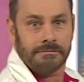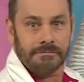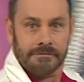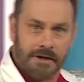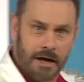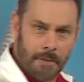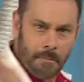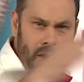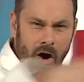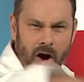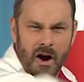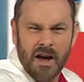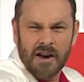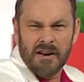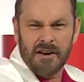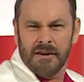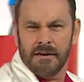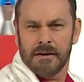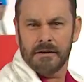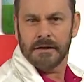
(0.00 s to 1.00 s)
Come on.
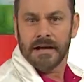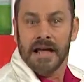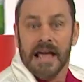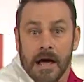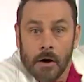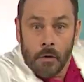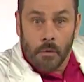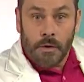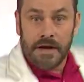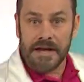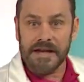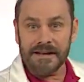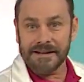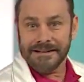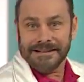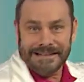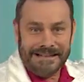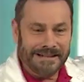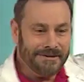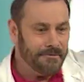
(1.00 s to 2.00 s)

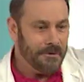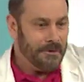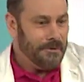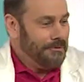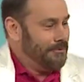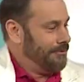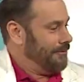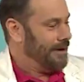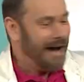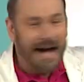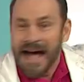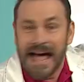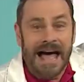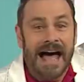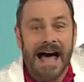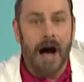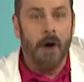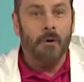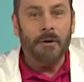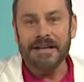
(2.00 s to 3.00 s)
Wiggly woo,
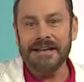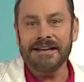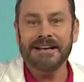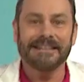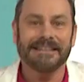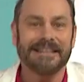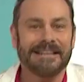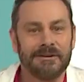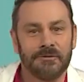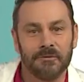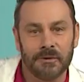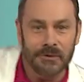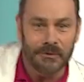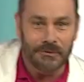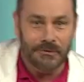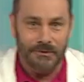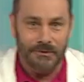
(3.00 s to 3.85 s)
a wiggly woo.